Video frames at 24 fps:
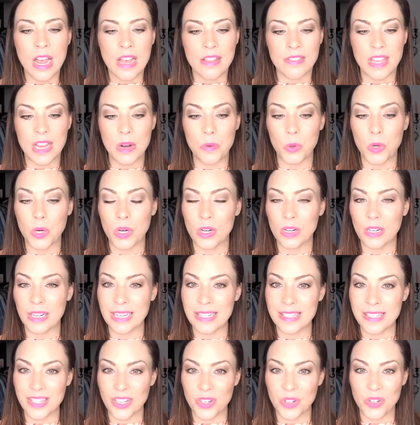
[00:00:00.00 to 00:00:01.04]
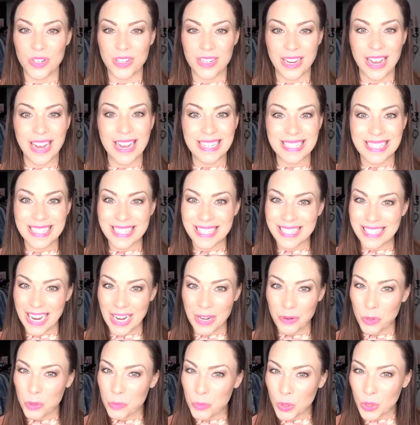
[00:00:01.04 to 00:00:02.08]
they were considered
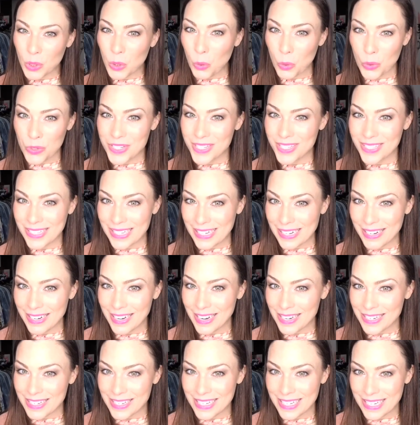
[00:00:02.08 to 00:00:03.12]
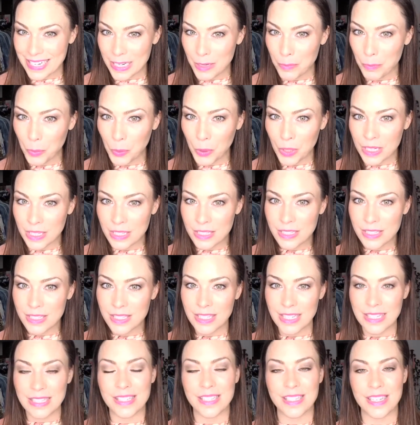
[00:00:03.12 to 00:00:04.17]
undesirable, or C and D prints
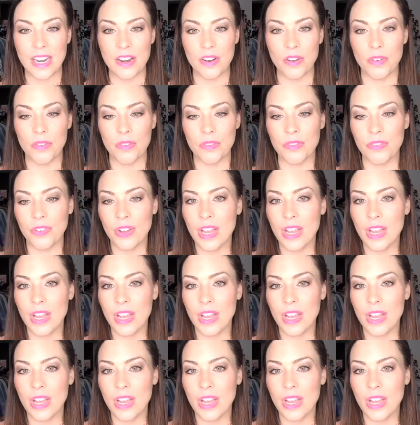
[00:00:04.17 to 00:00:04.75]
instead of